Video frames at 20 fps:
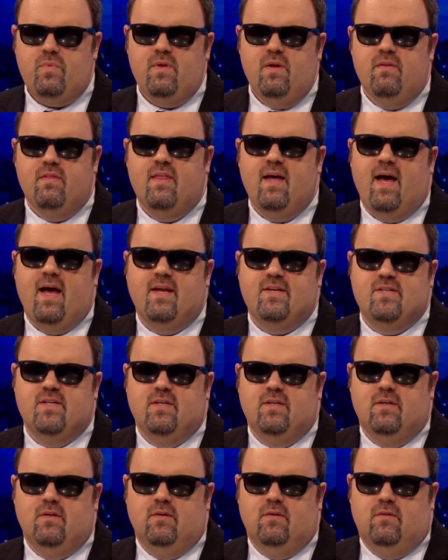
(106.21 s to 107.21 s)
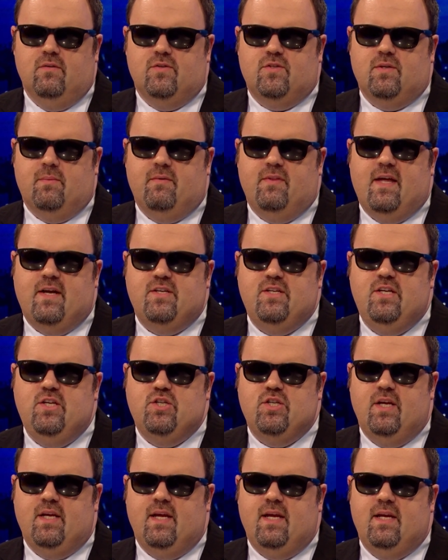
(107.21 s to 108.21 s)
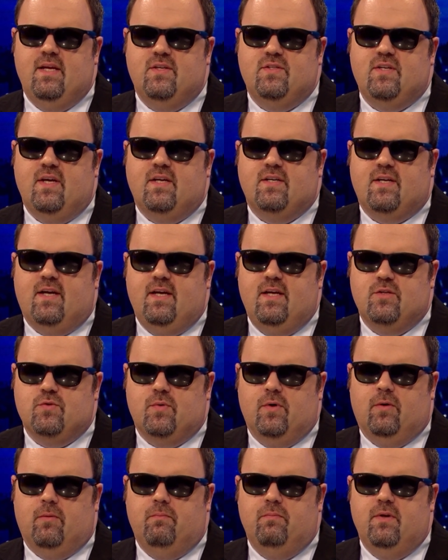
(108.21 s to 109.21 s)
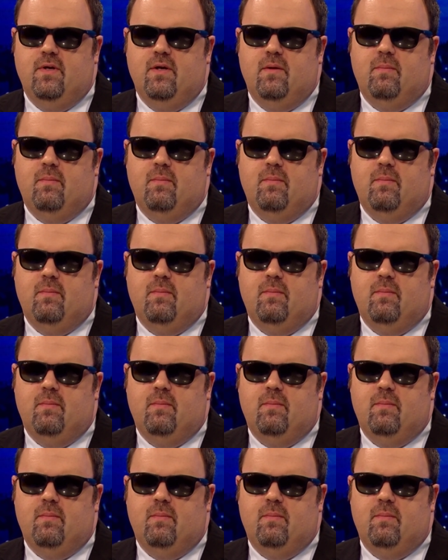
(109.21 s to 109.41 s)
that some of that teaching is anti-Israel.